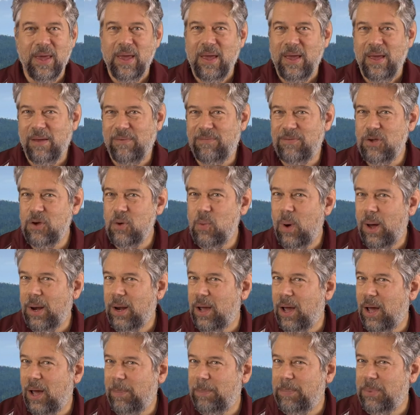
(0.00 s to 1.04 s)
if you want
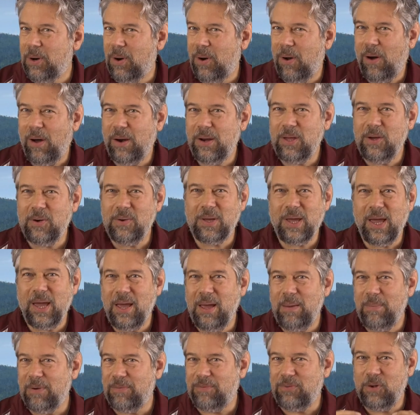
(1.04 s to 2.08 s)
to up your audio
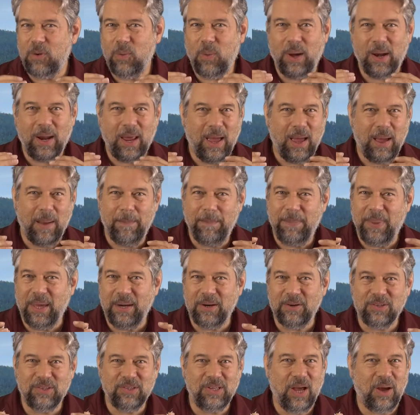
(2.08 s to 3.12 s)
game, if you want to have
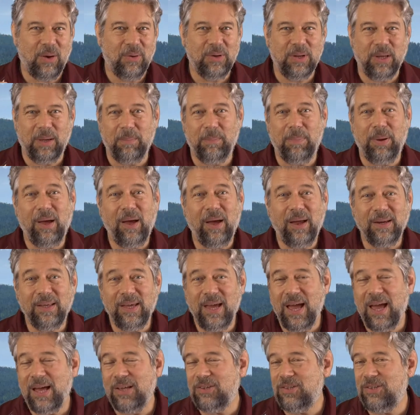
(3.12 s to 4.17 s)
better sounding
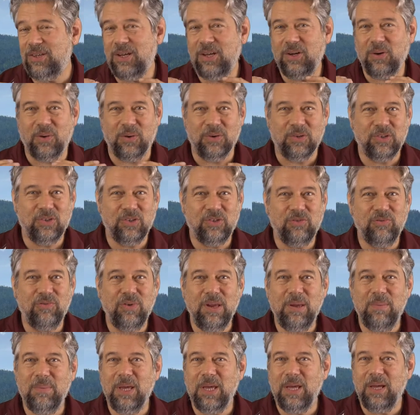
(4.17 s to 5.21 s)
podcasting or
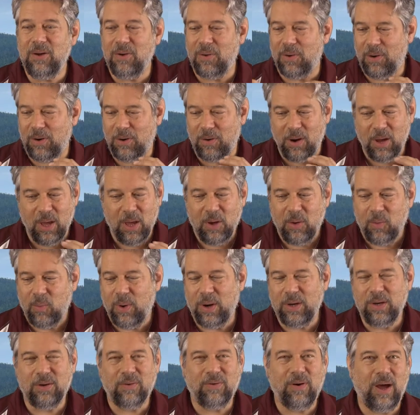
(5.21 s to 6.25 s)
streaming, or
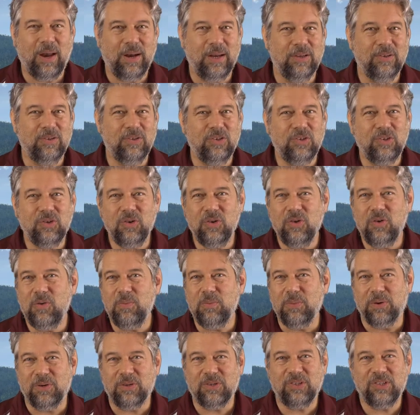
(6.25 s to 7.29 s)
when you're on a
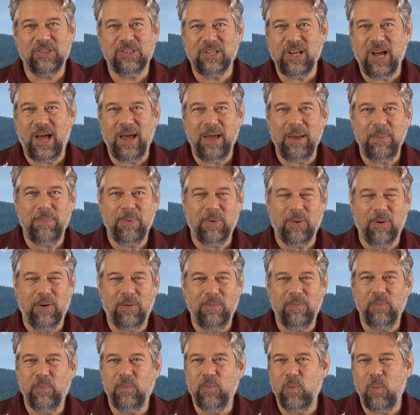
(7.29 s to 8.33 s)
Zoom or Skype or a
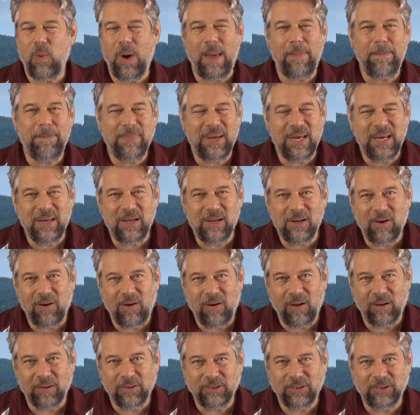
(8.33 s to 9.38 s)
web meeting
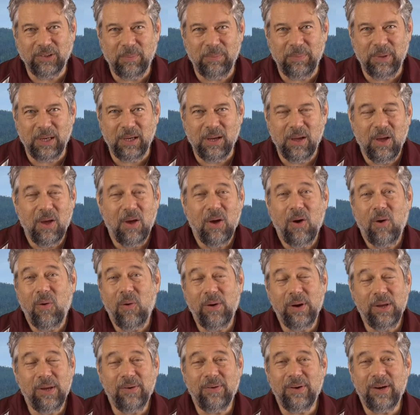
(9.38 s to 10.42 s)
call or something,
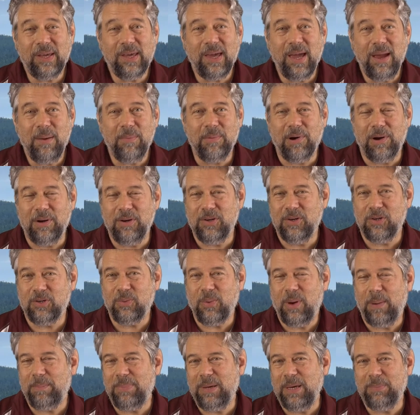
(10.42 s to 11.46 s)
or you're a gamer and you just
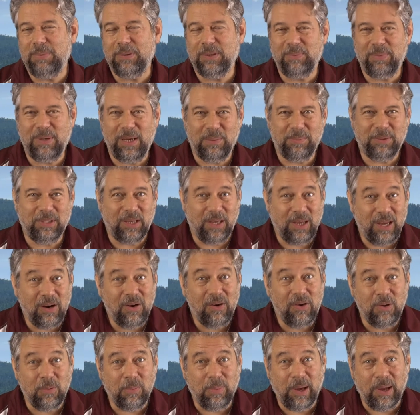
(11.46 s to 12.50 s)
want people to be able to hear
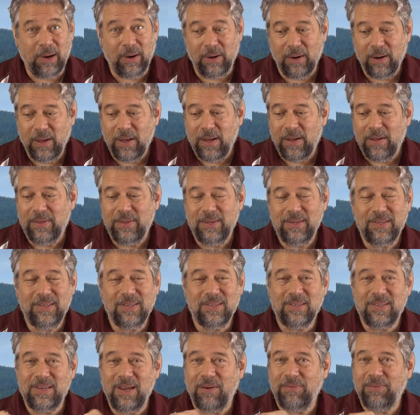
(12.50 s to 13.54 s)
you better, this
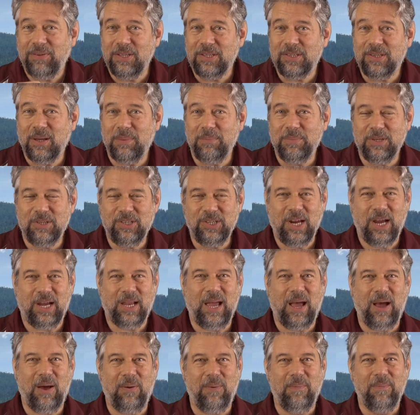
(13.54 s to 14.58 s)
is definitely something to check
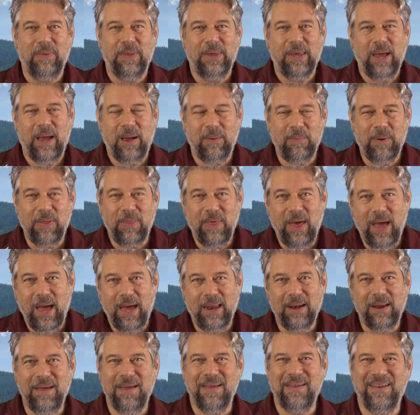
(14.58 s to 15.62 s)
out. And with
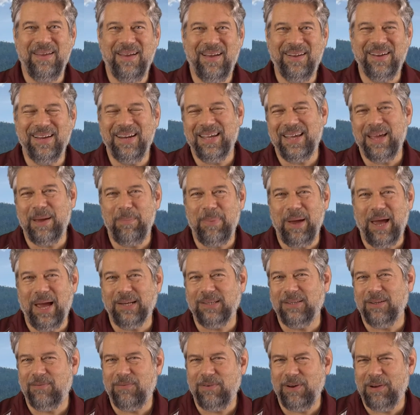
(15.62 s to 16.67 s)
that, I'm going to get back
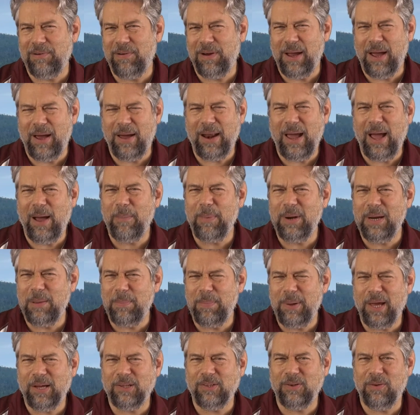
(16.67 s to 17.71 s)
to figuring out how many
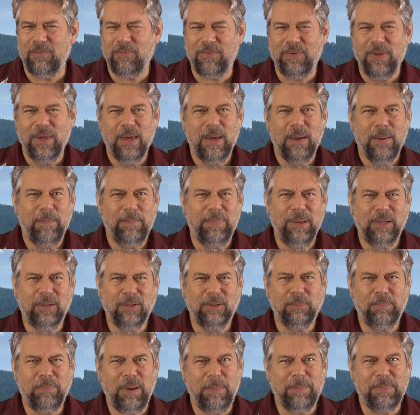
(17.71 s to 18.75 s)
pecks of
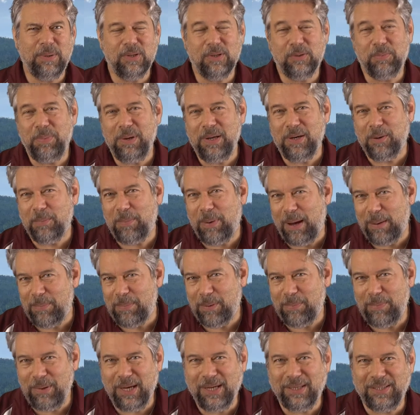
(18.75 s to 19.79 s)
pickled peppers Peter
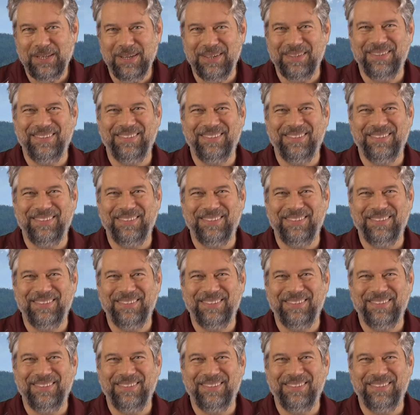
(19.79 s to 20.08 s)
Piper picked.